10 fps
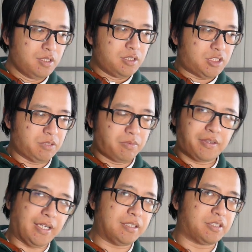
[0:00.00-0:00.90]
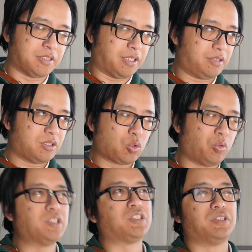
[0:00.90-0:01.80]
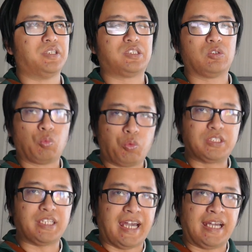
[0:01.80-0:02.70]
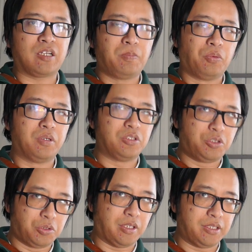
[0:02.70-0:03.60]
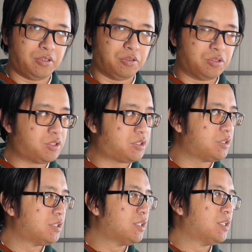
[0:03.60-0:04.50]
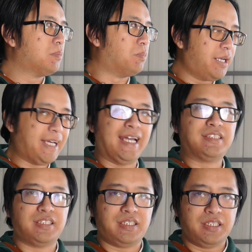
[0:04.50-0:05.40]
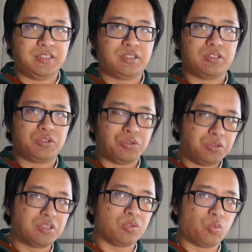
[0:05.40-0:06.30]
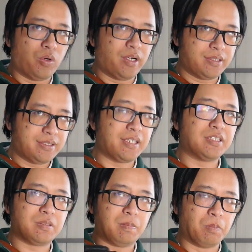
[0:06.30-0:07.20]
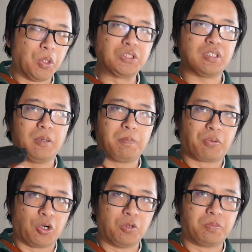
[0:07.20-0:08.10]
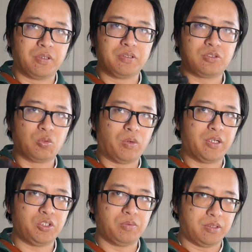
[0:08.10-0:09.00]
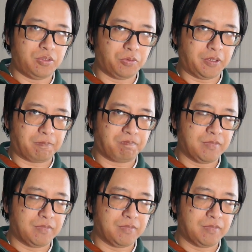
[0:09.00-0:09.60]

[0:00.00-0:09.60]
So with that said, the question is, which anchor point should I use? My answer is use the one that is most appropriate to what you are doing.